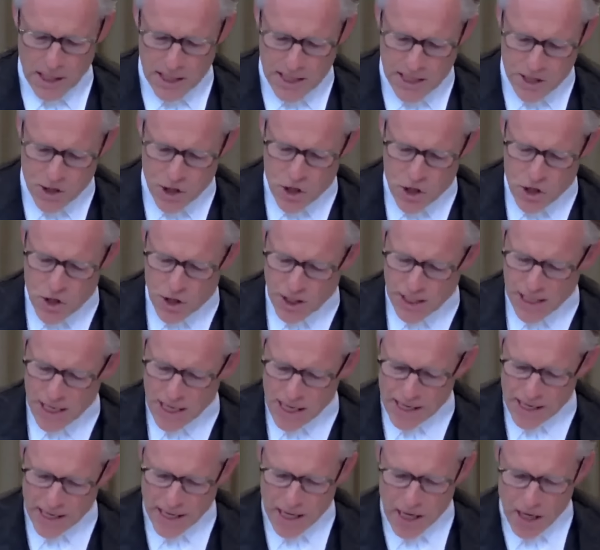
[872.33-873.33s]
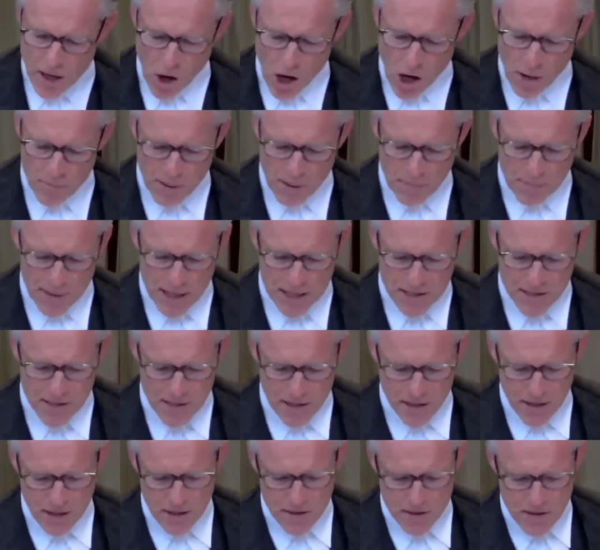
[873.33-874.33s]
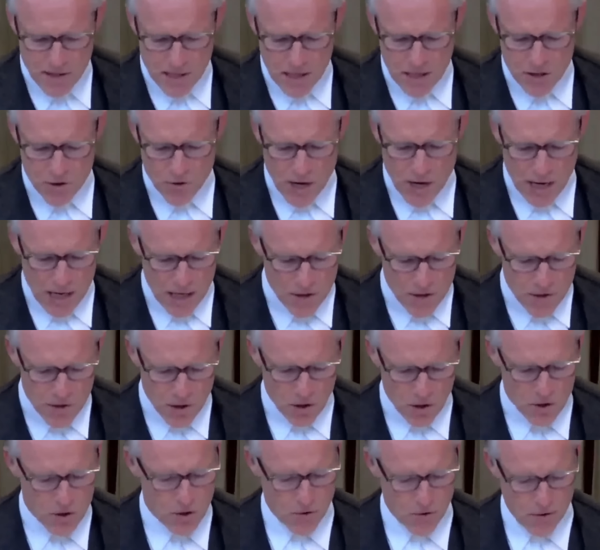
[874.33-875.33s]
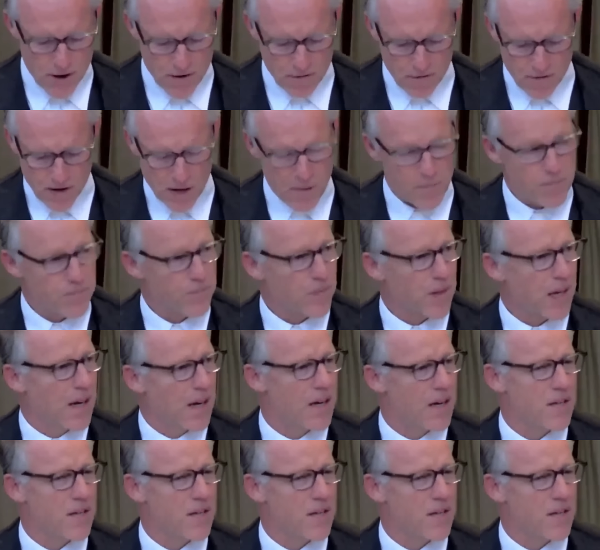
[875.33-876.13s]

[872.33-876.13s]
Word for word: In addition to killing and harming Palestinians, the Israeli assault on Rafah